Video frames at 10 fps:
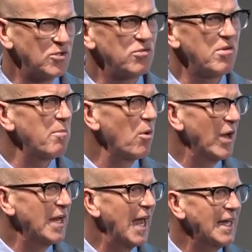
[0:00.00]
do you remember
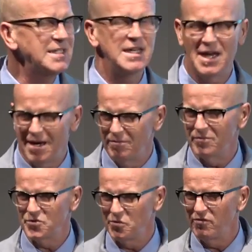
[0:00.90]
when
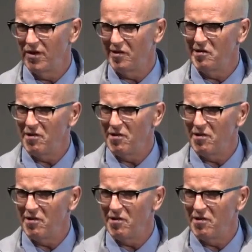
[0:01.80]
ATMs were very